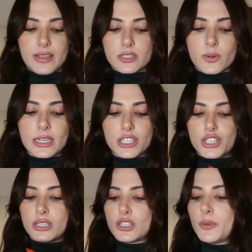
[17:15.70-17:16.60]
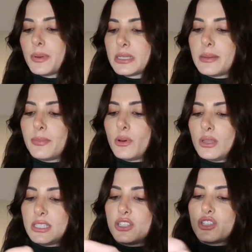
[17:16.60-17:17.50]
this one is just super simple.
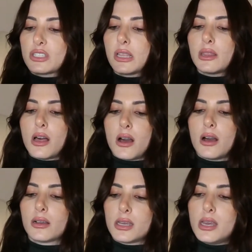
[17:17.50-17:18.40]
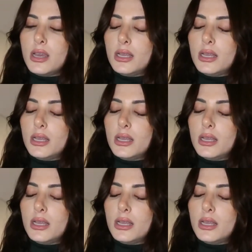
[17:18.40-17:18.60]
This is just a long